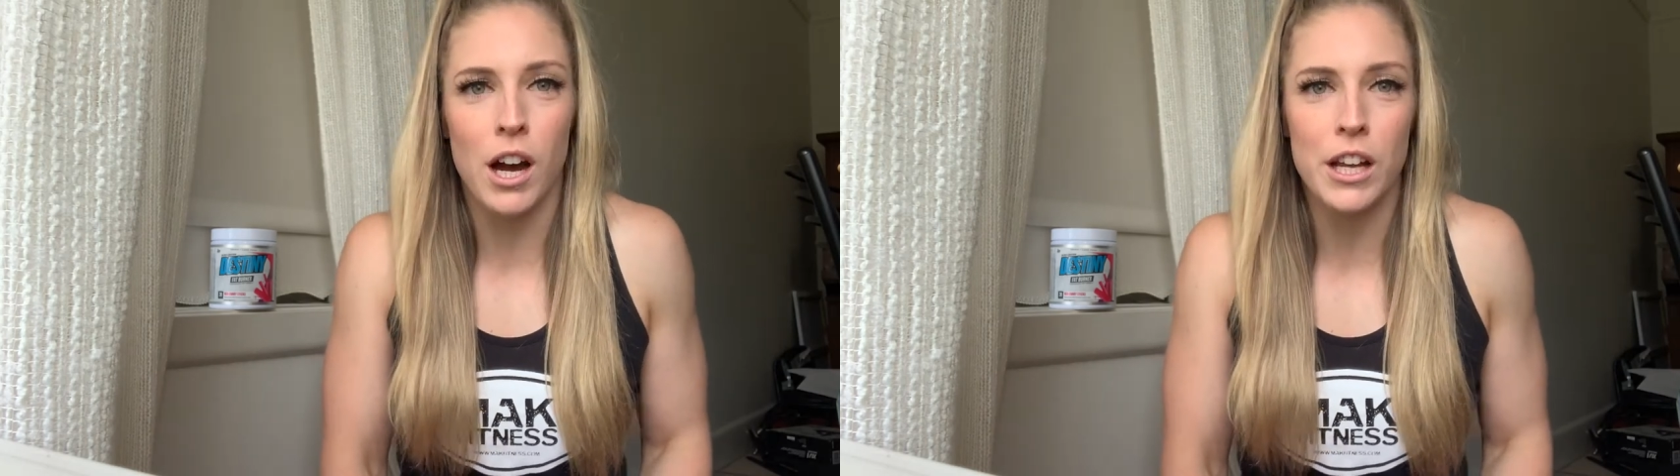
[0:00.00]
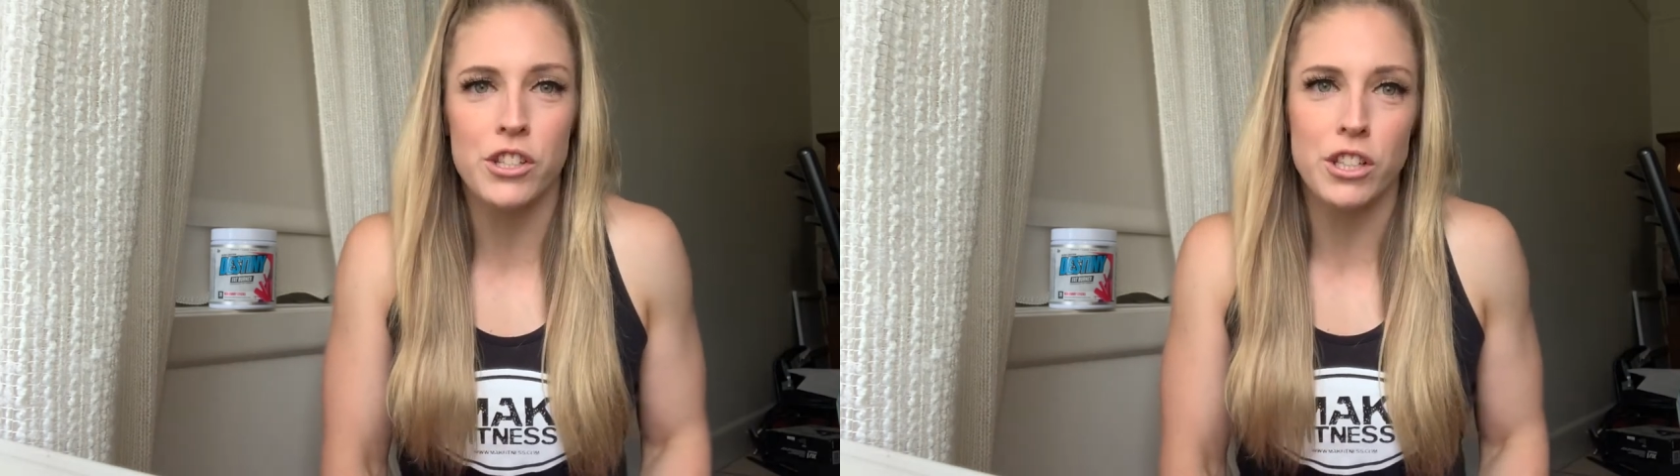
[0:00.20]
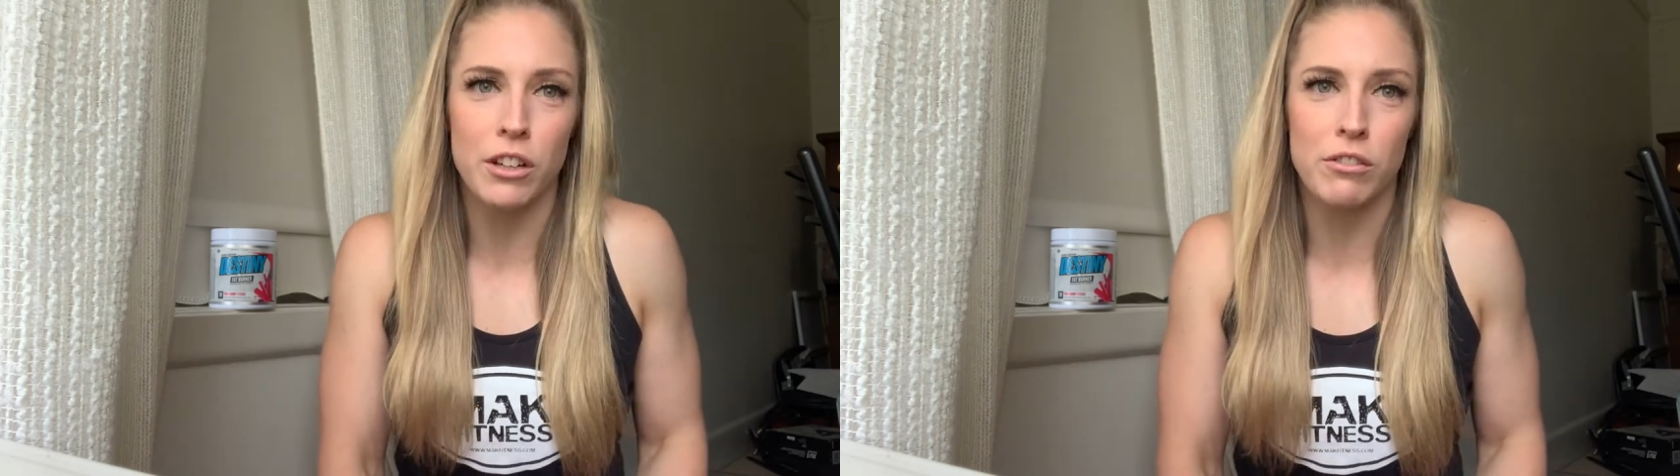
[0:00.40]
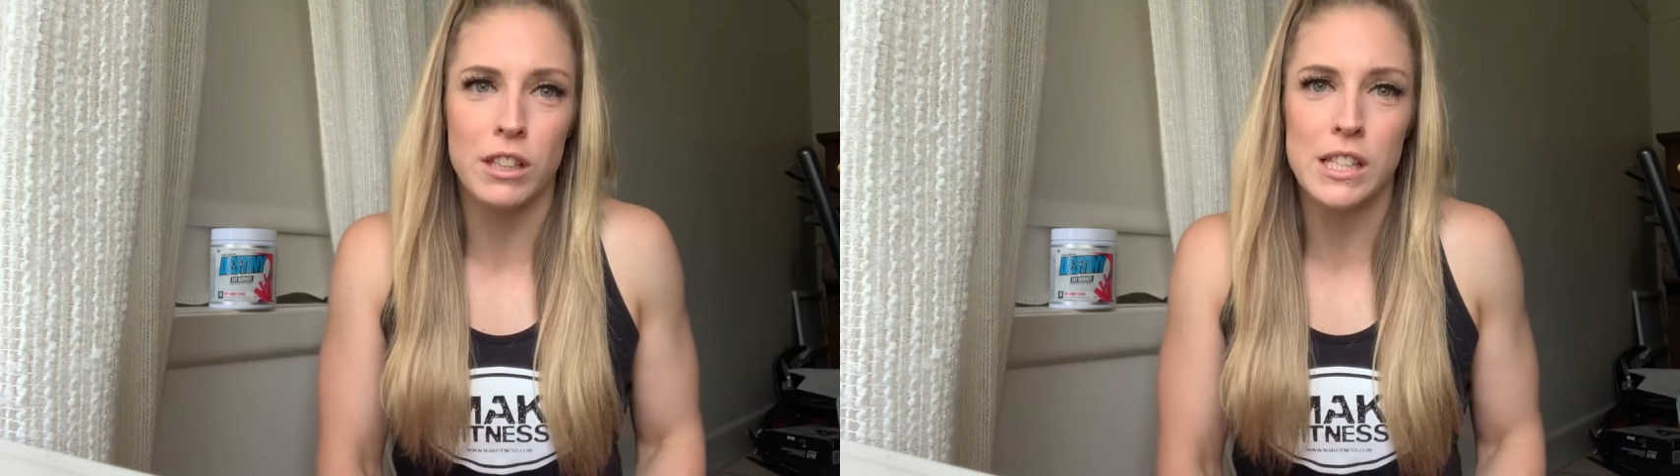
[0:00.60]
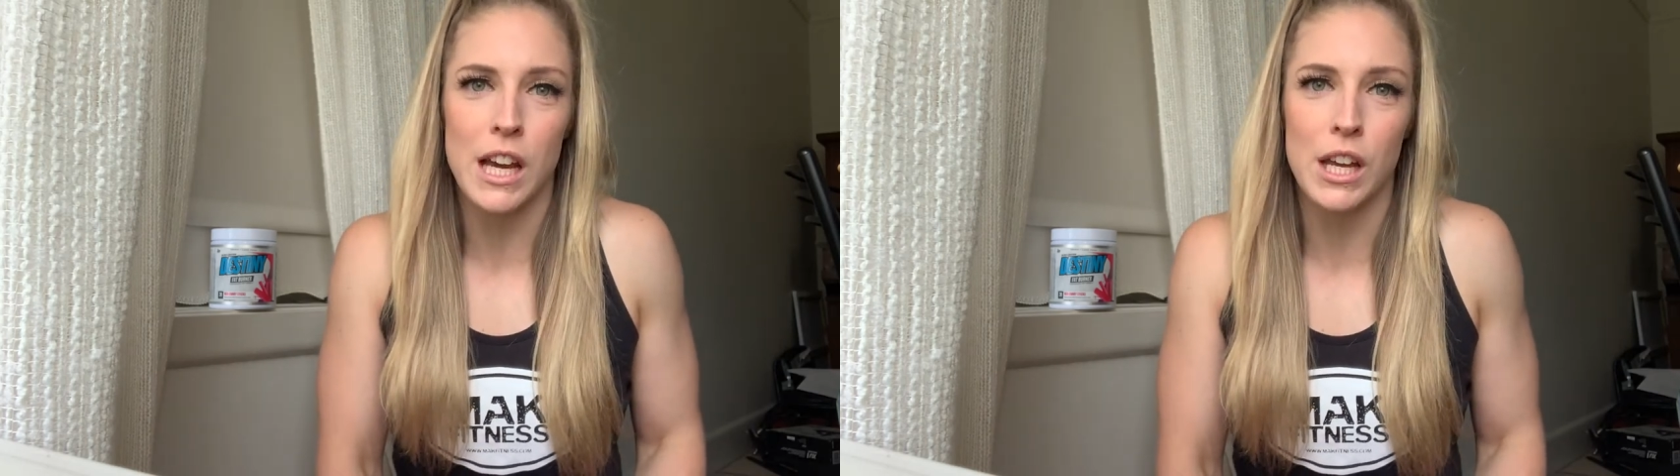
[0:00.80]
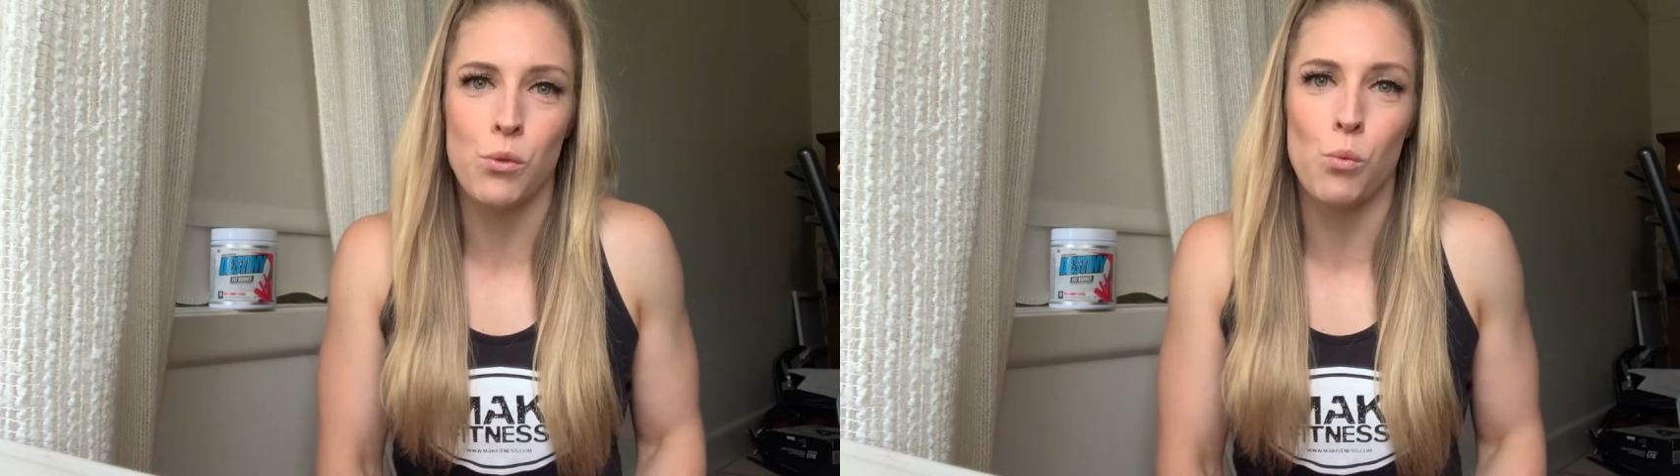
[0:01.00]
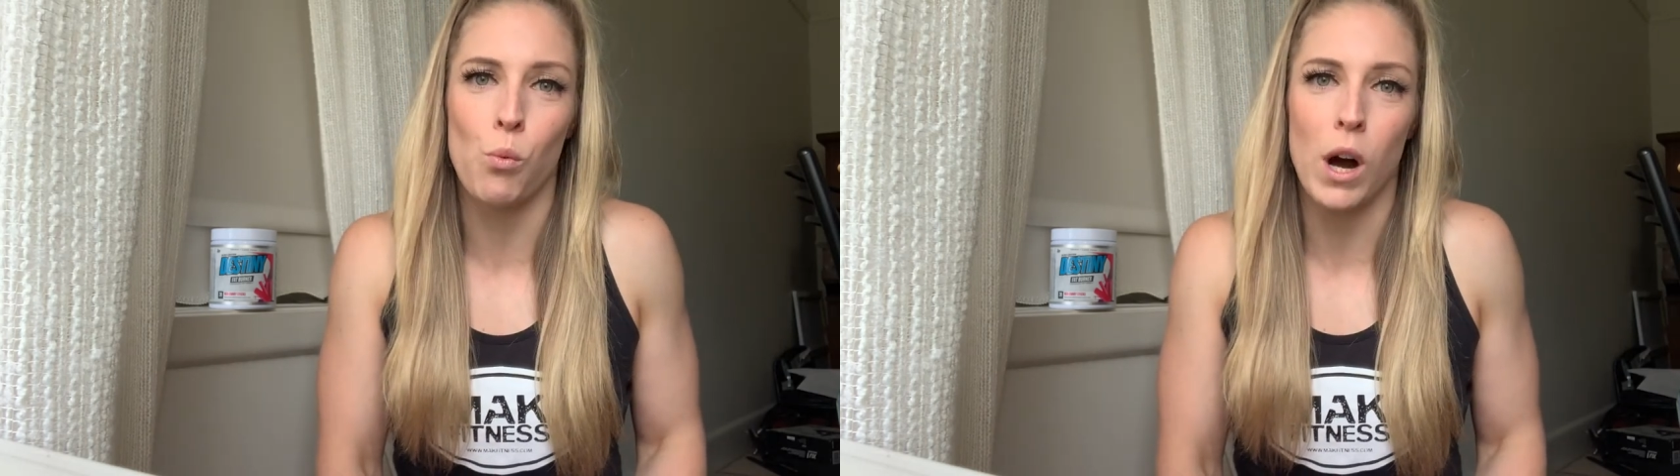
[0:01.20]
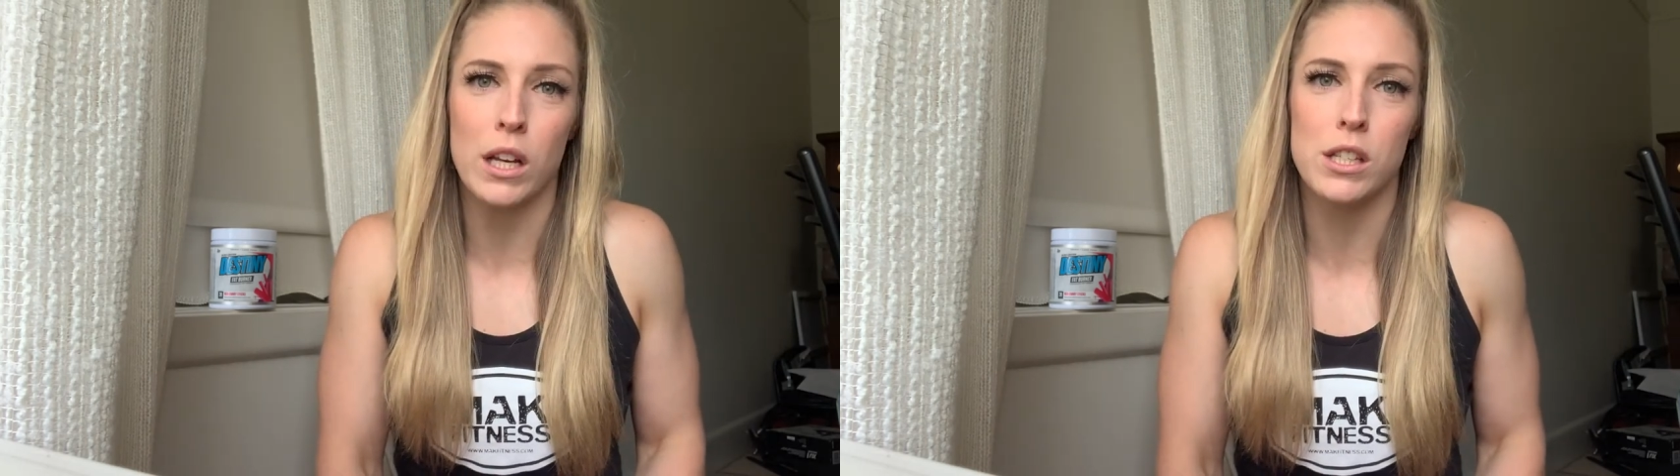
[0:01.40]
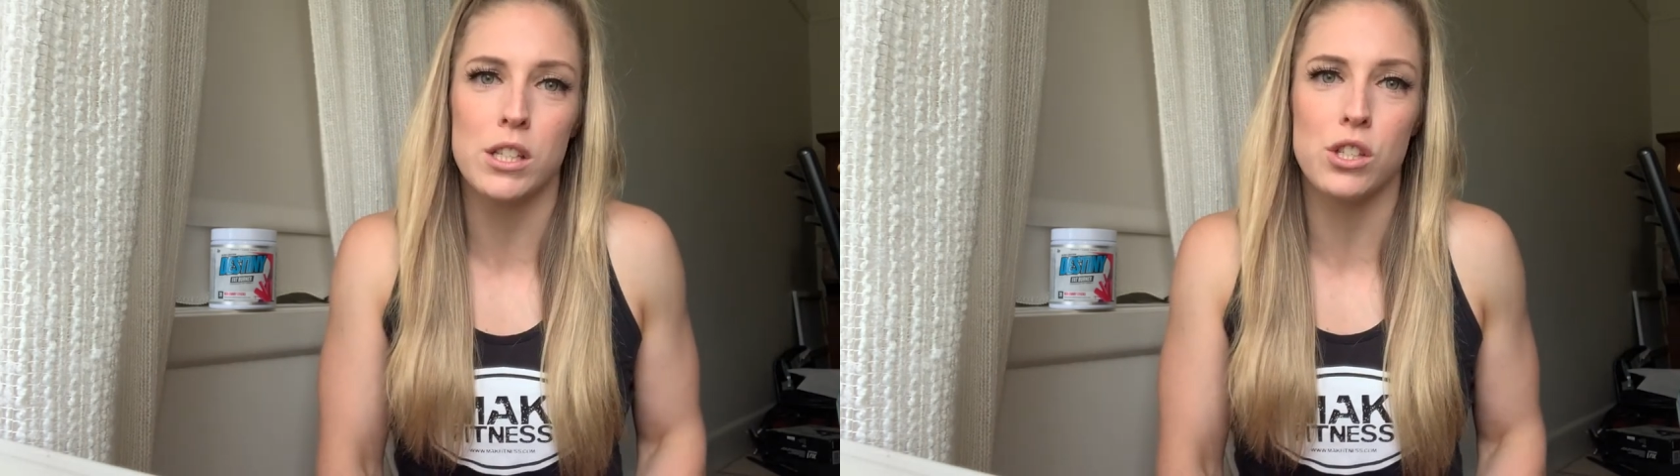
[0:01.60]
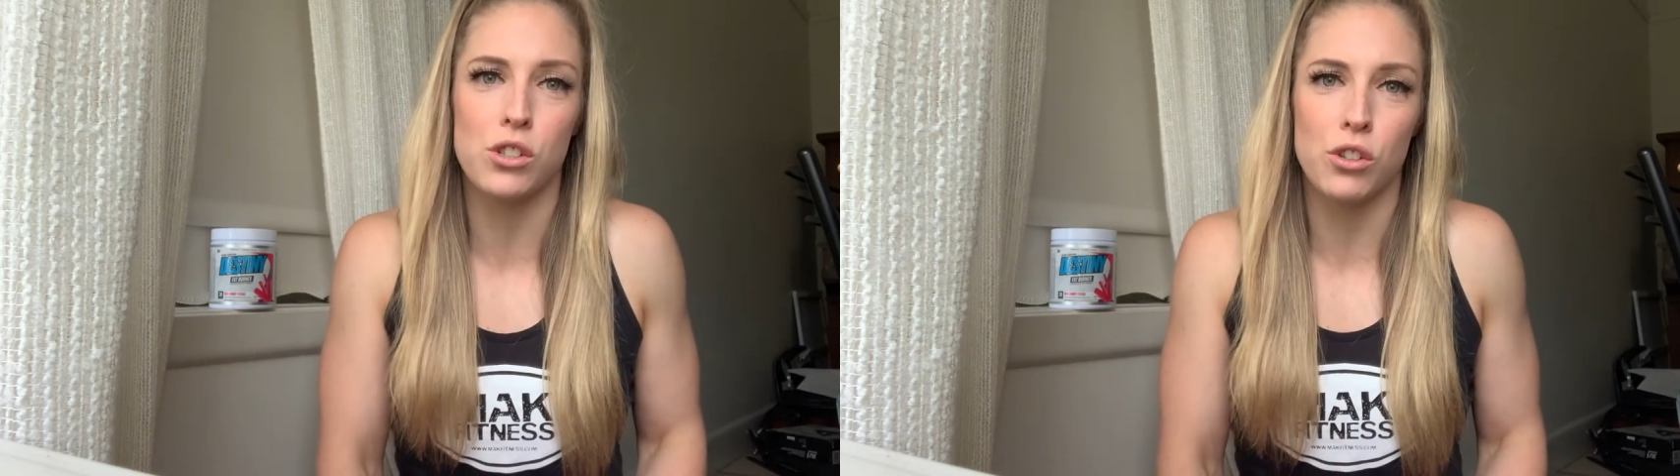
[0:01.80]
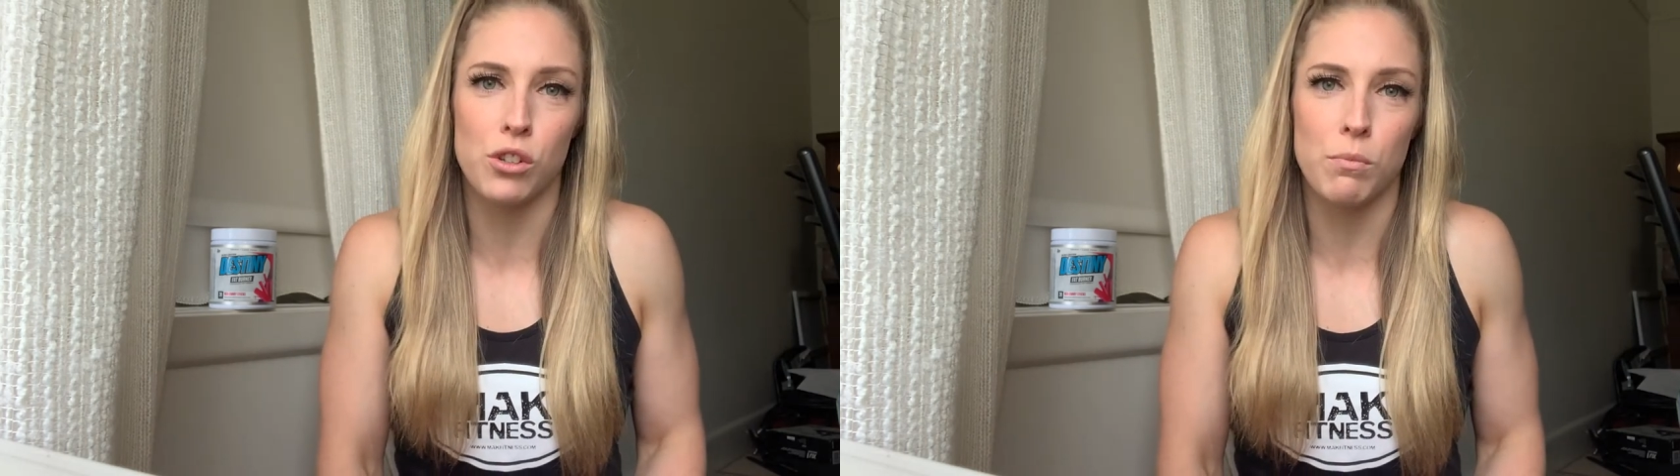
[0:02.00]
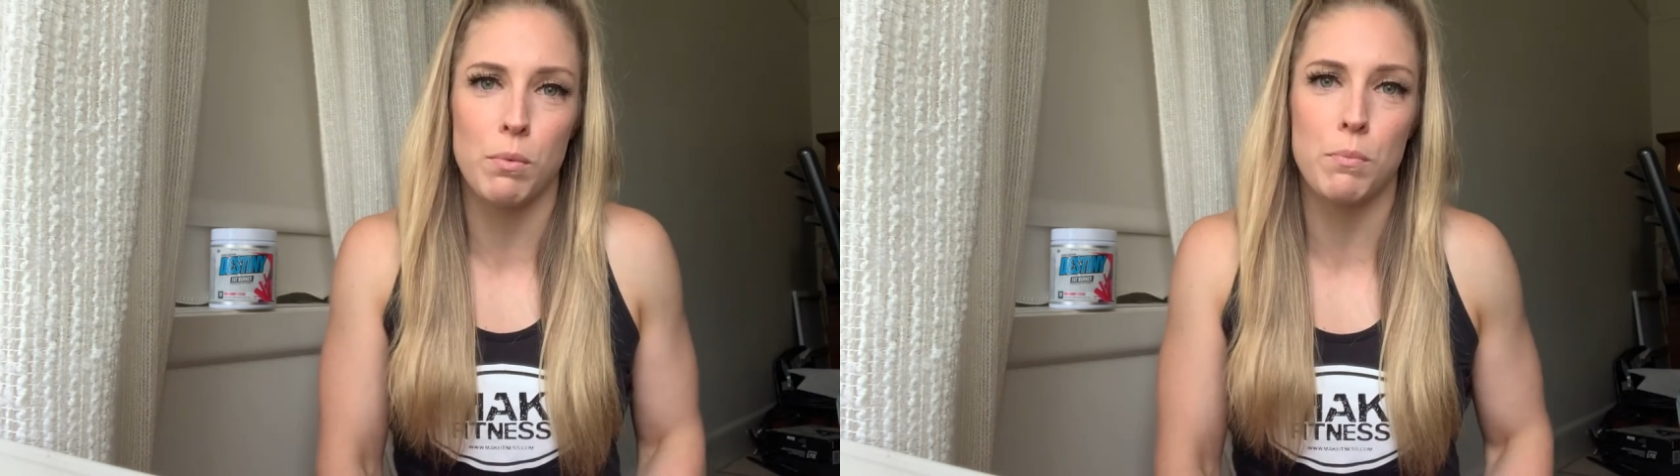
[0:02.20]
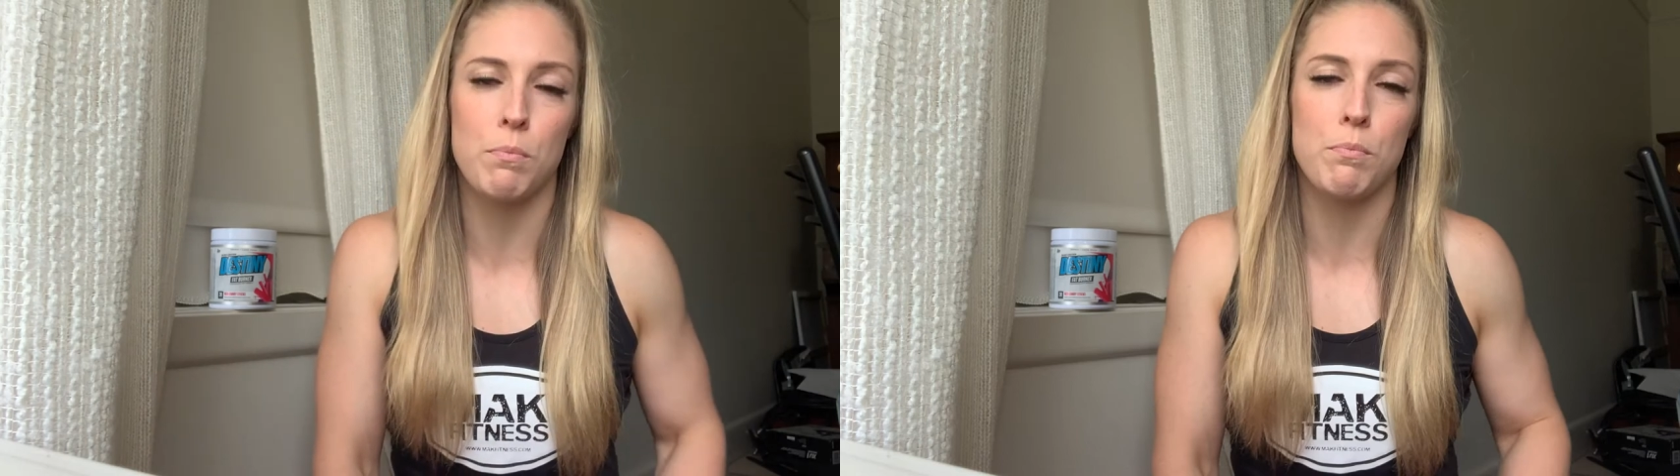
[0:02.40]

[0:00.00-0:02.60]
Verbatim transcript: I generally take one scoop